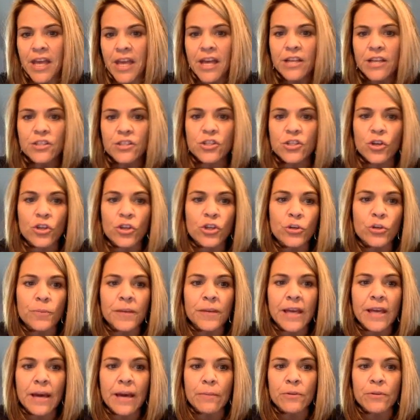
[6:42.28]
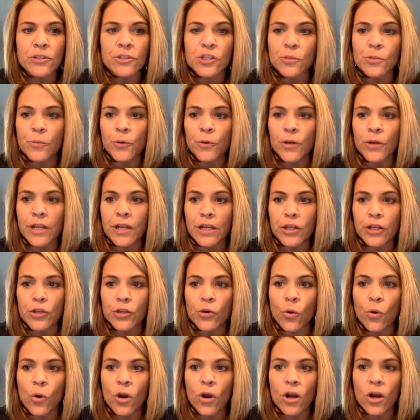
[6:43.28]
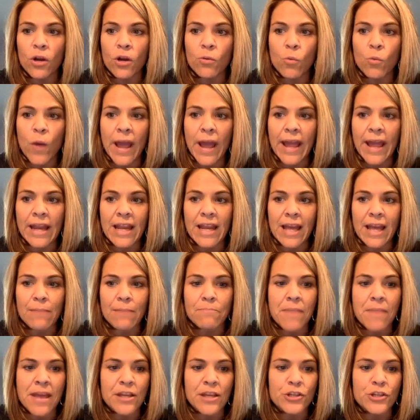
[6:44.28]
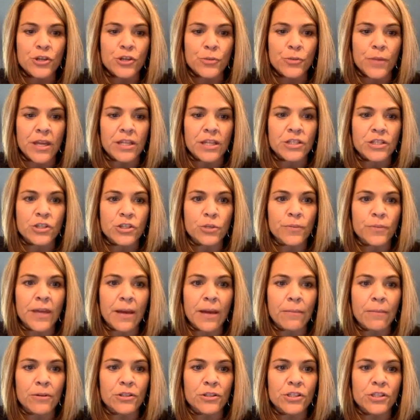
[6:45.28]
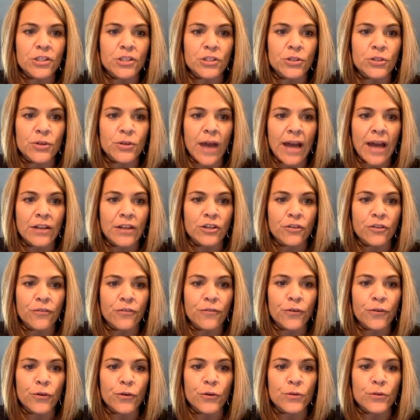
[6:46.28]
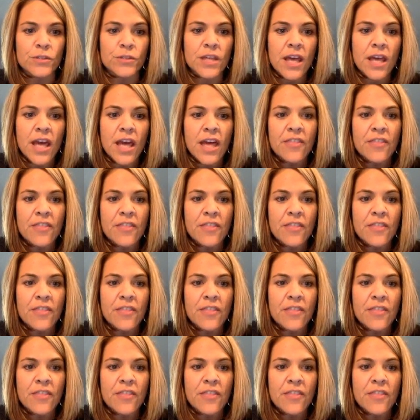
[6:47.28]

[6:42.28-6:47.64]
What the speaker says: So you'll be able to put in your weight and measurement. You'll be able to add your foods.